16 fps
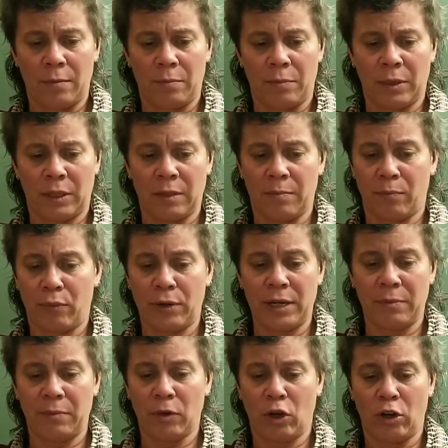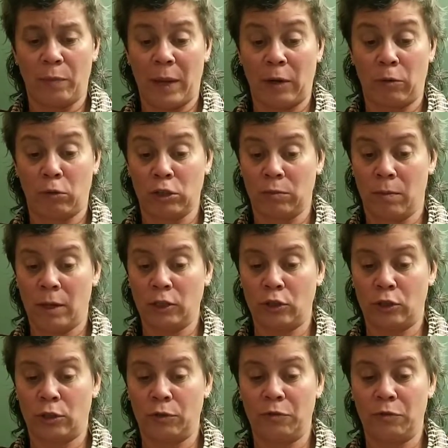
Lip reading: But the pretty milkmaid was much too